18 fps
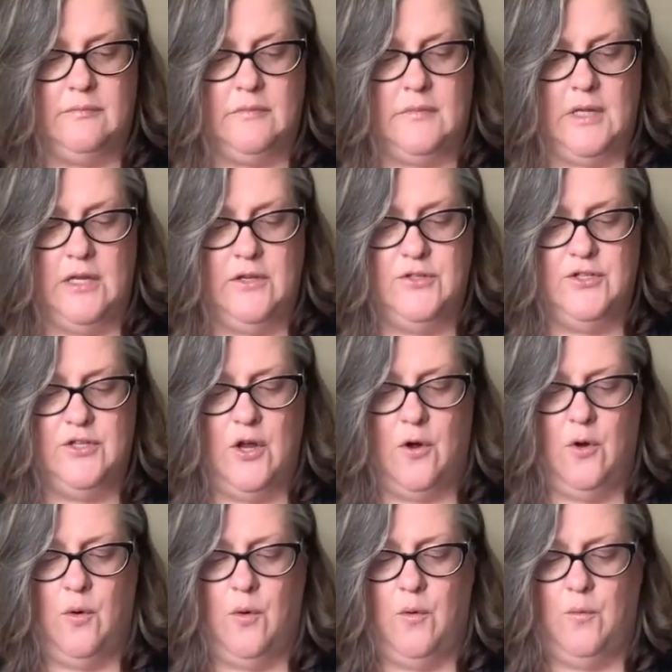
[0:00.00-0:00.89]

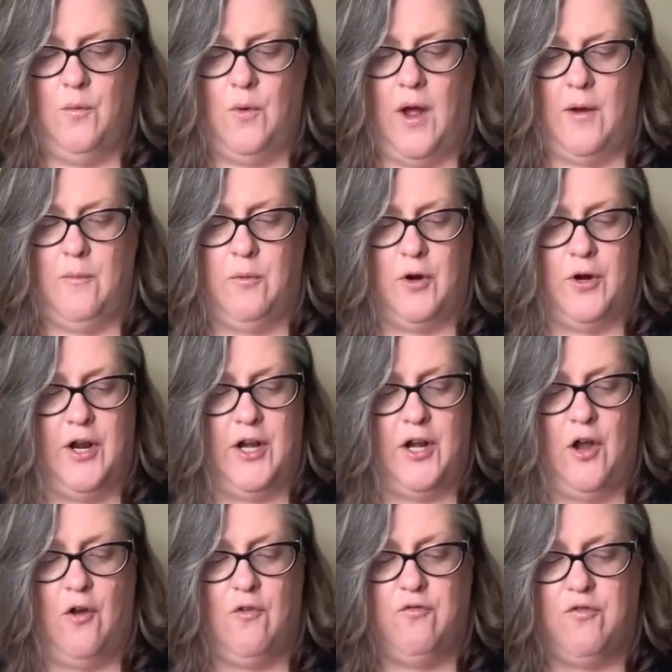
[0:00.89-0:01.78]
So we're going
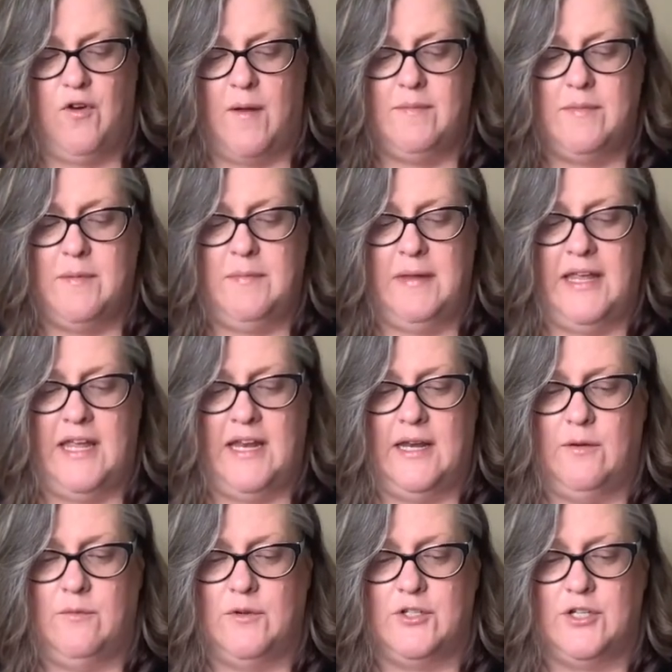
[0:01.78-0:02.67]
to go from the
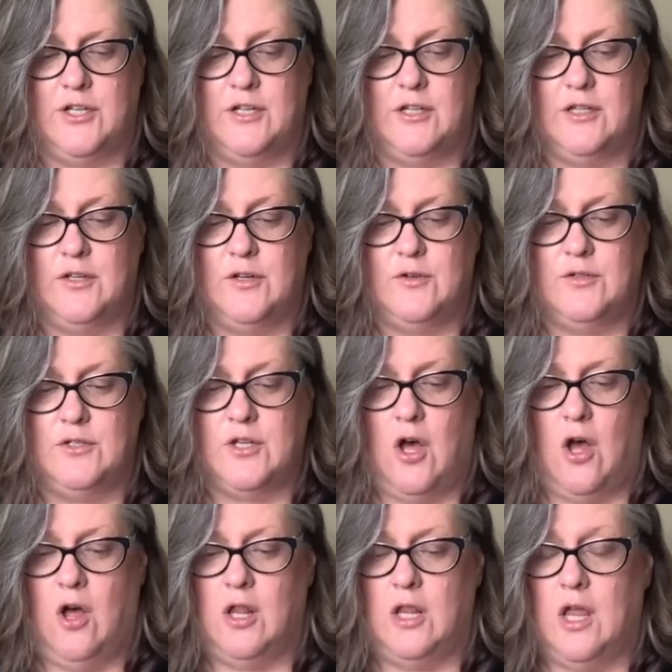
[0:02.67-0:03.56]
beginning, which includes
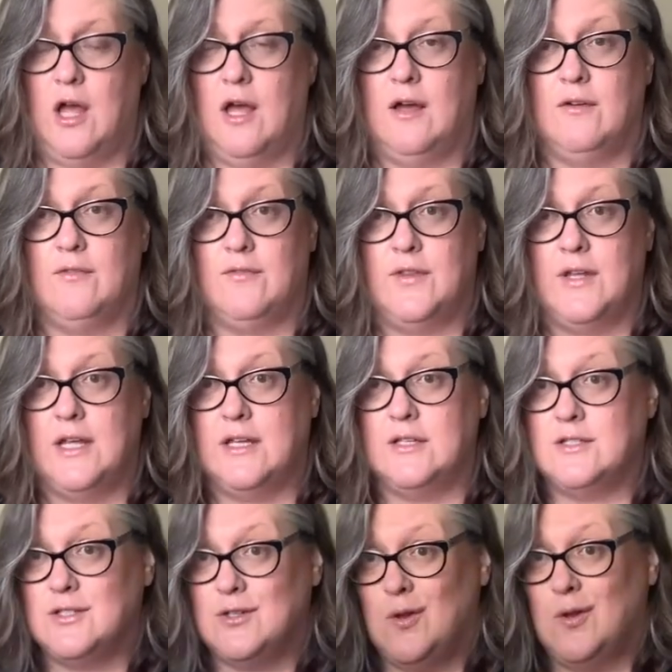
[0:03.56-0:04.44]
all of
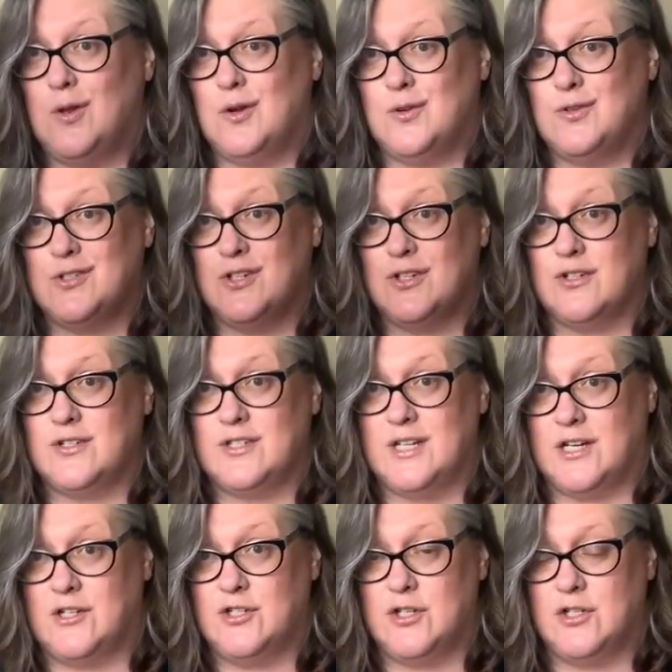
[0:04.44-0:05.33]
these solos or
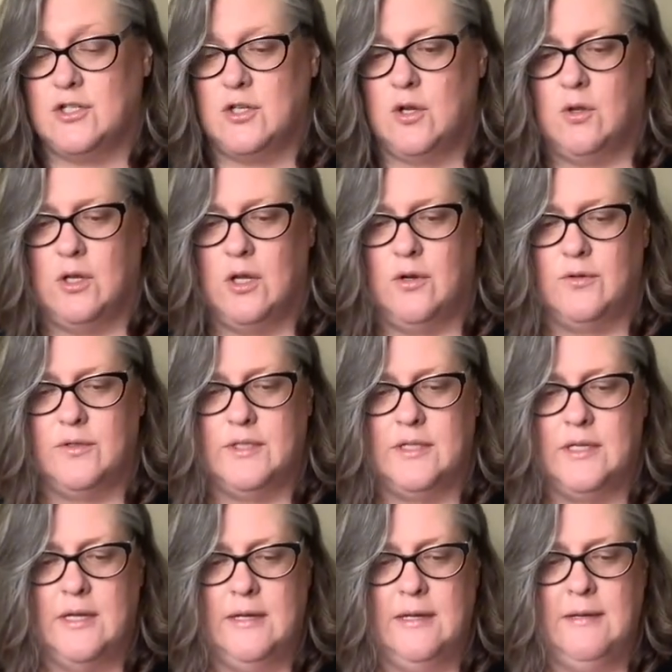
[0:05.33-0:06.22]
section solos,